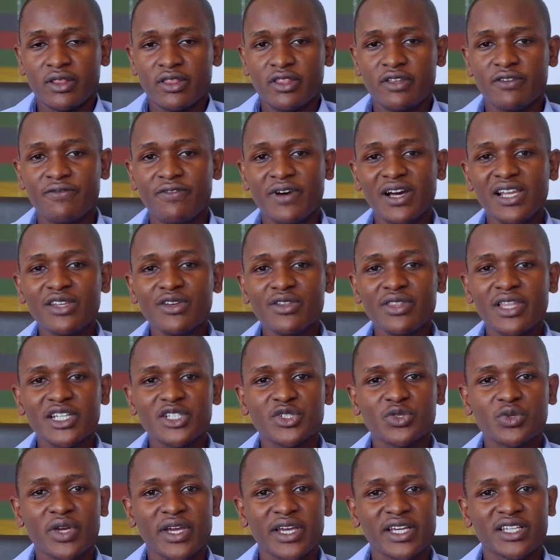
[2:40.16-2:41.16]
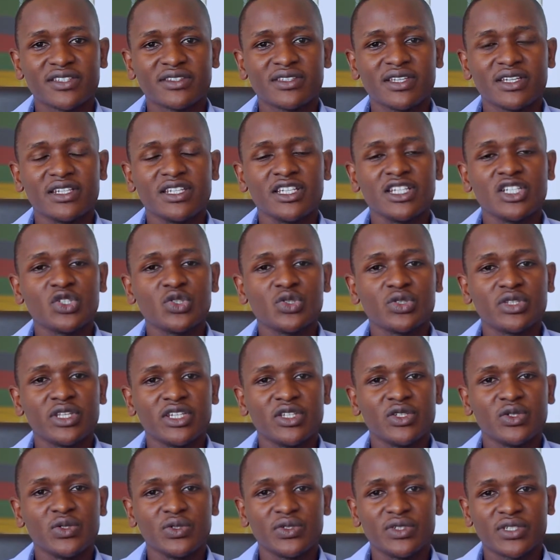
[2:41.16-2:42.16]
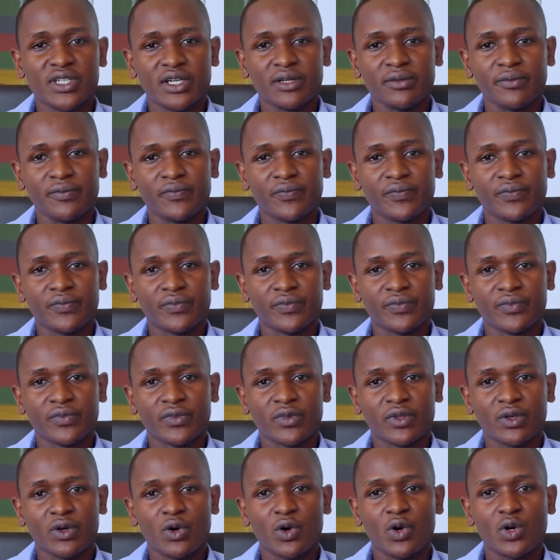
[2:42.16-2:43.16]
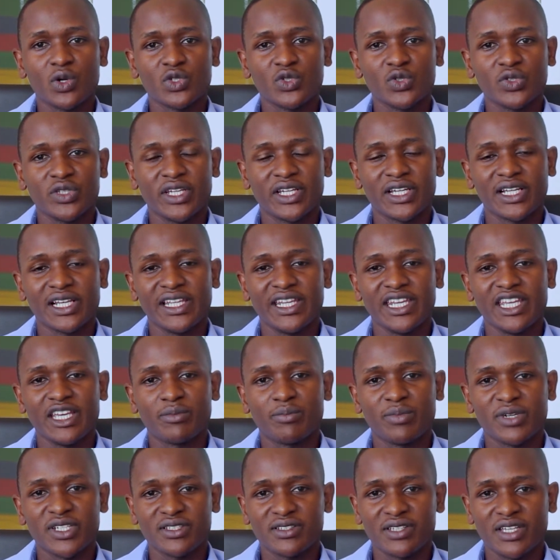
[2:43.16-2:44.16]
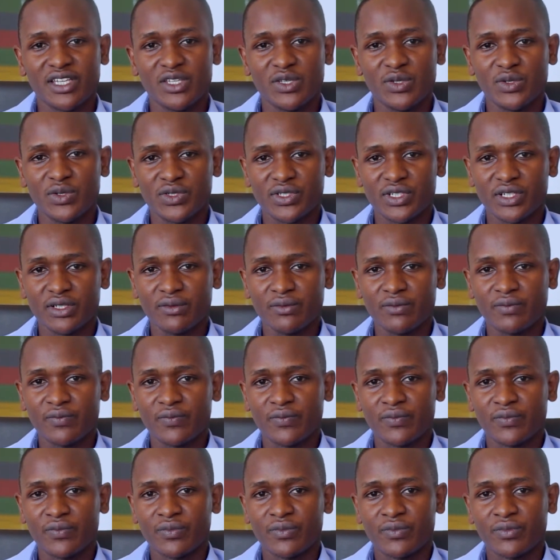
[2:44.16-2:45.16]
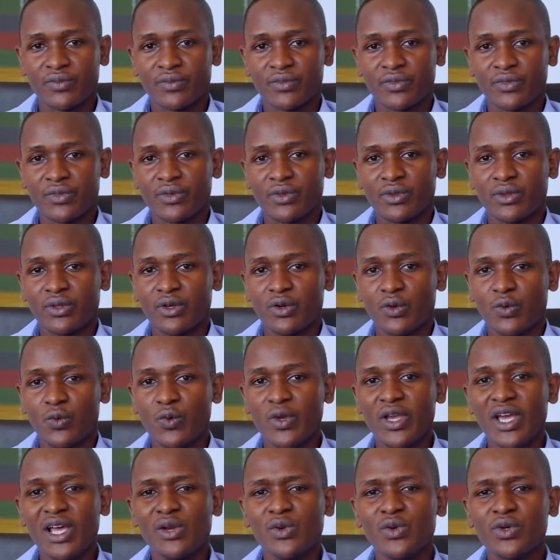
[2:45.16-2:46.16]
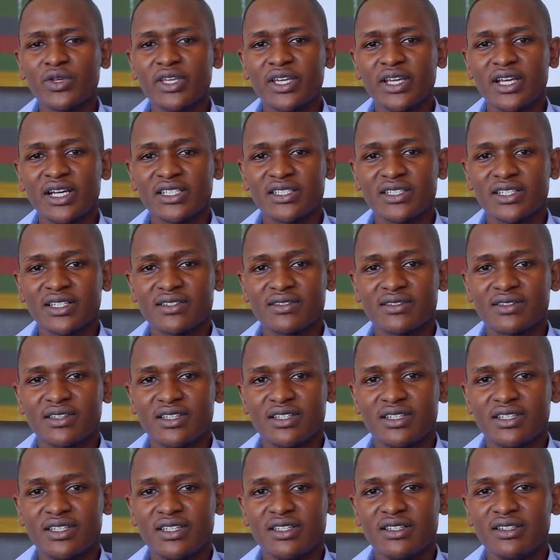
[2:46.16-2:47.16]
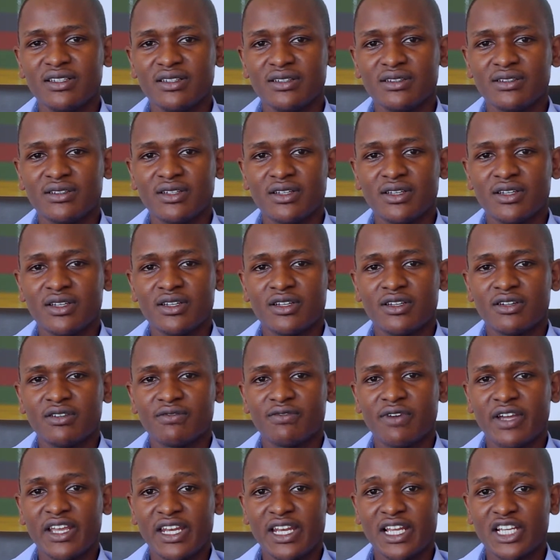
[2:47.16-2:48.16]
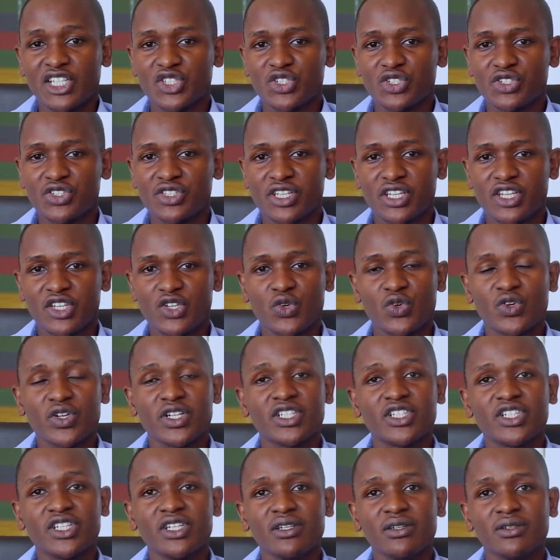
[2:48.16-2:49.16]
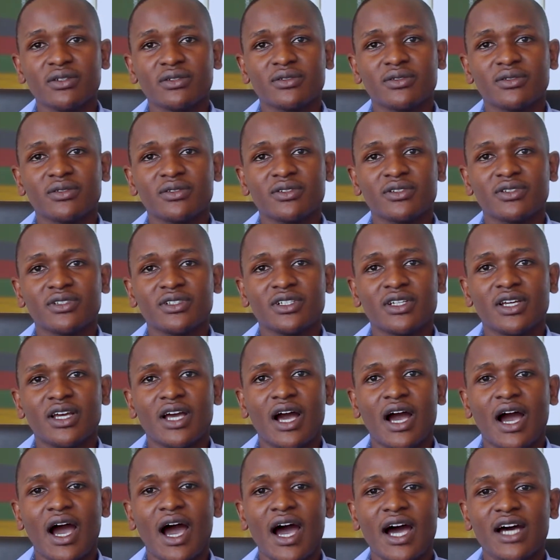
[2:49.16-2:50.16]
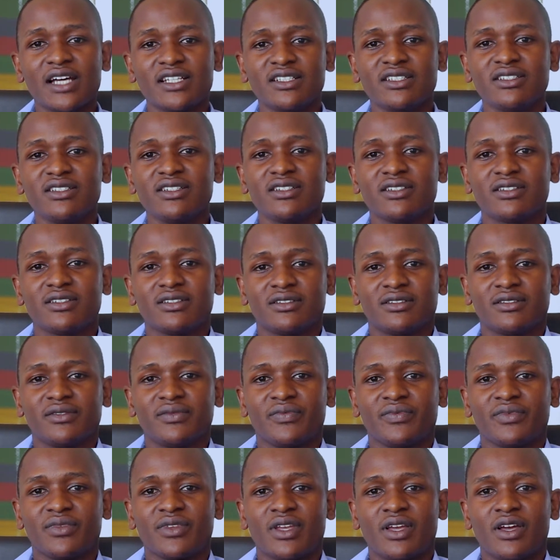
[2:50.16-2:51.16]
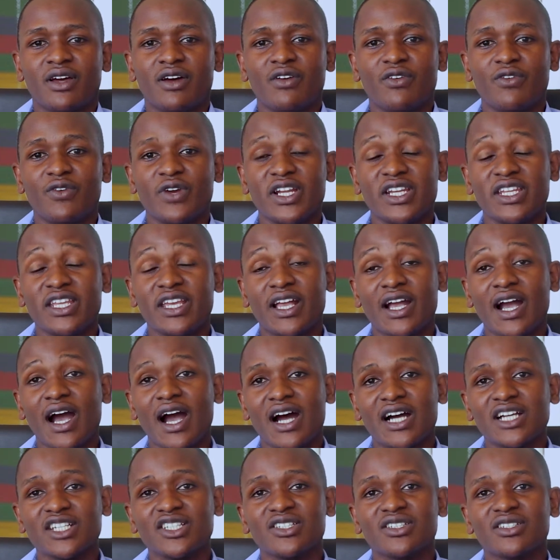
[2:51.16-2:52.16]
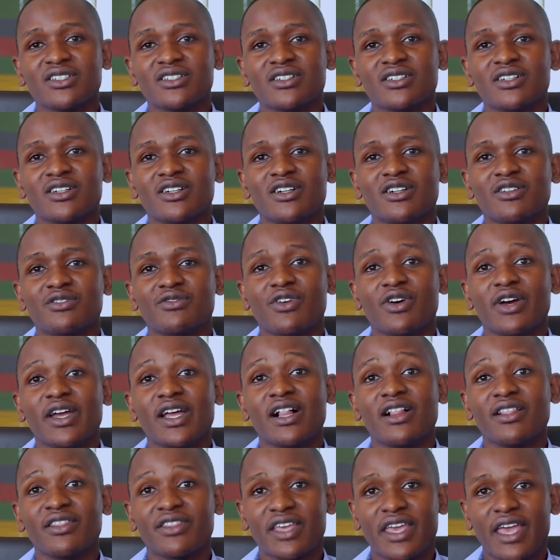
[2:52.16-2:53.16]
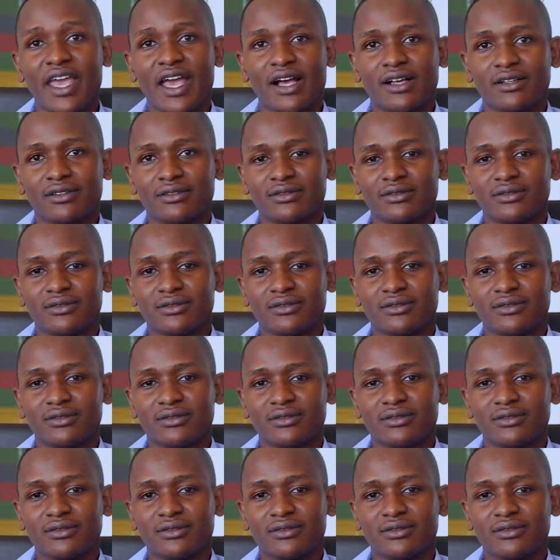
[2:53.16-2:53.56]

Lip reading: The value that we are extending to the user or to the clinicPesa user, we are looking at extending financial security and ready cash for healthcare.